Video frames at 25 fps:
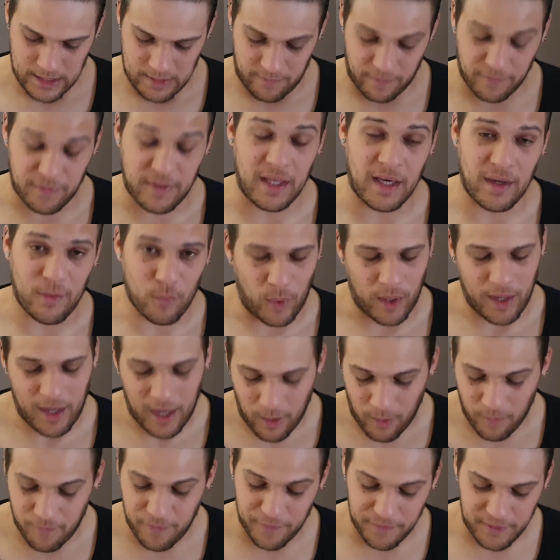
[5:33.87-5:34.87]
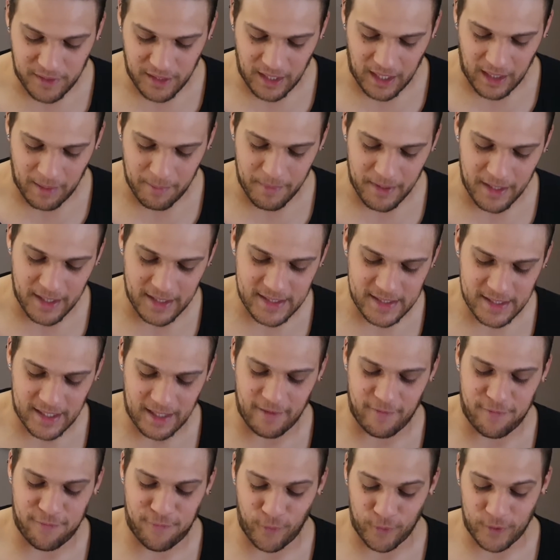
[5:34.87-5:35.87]
minutes
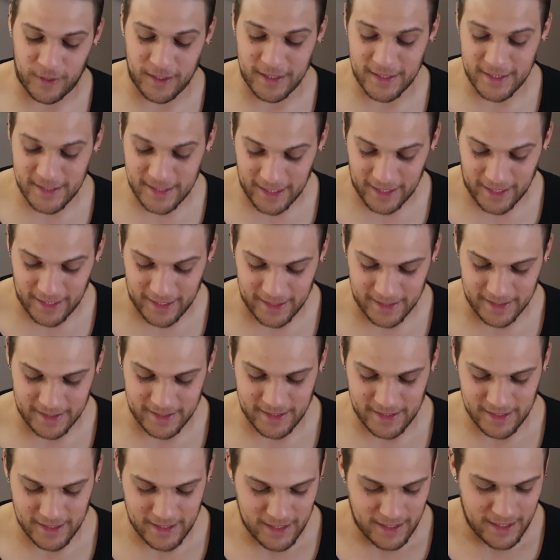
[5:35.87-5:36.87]
and 40 seconds.